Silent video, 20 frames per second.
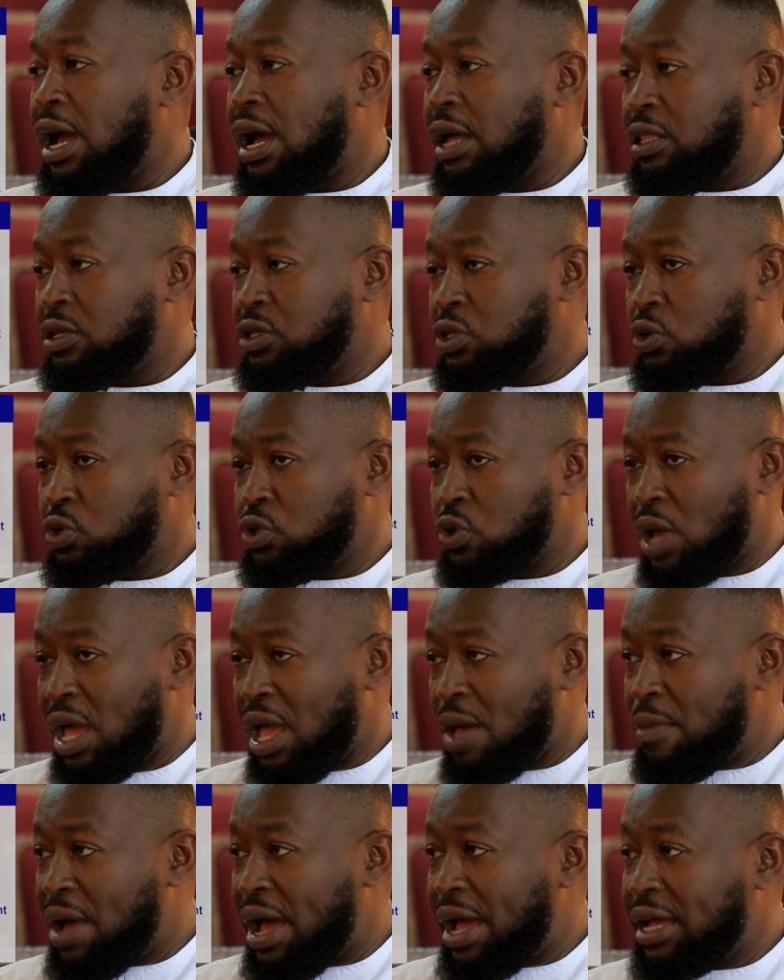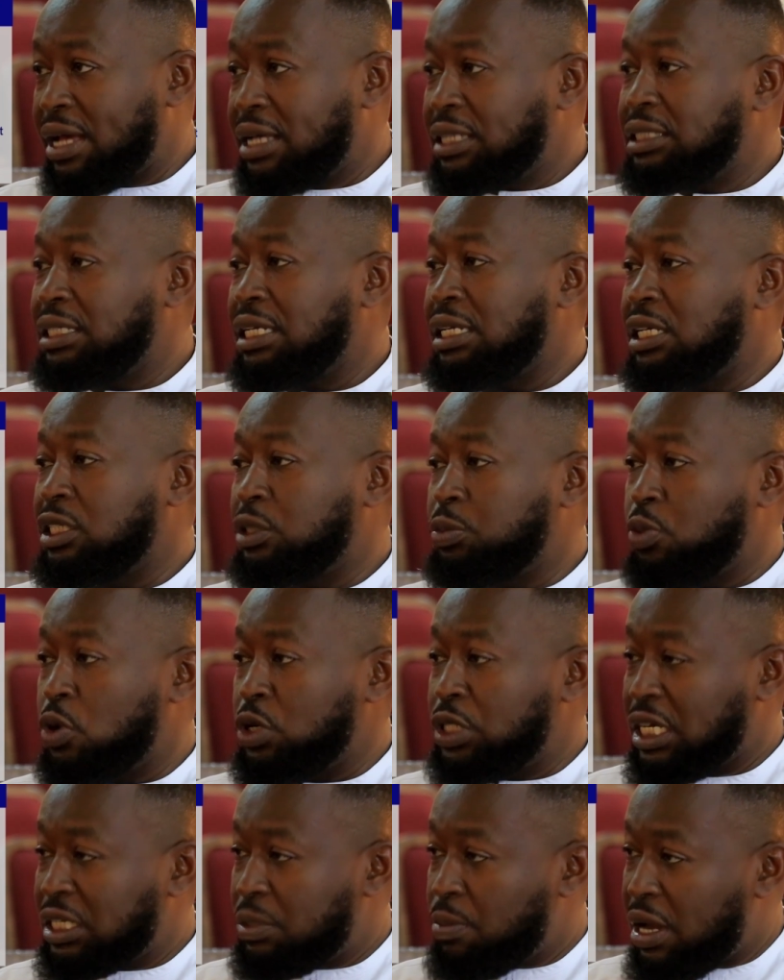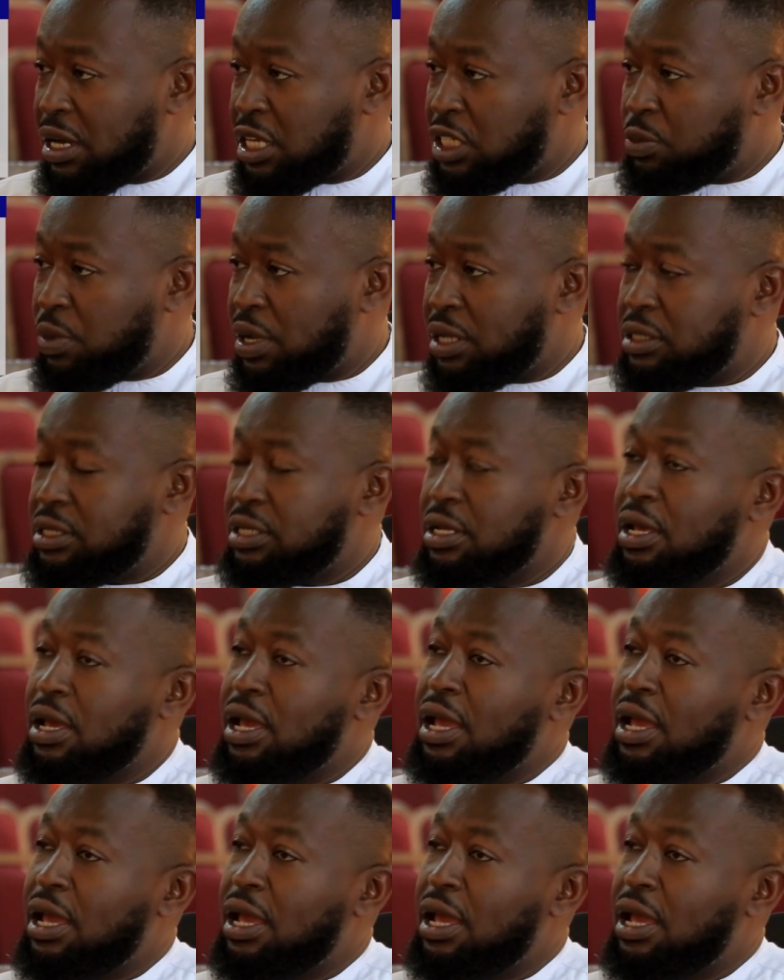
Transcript: there's also MIS, and there's project management,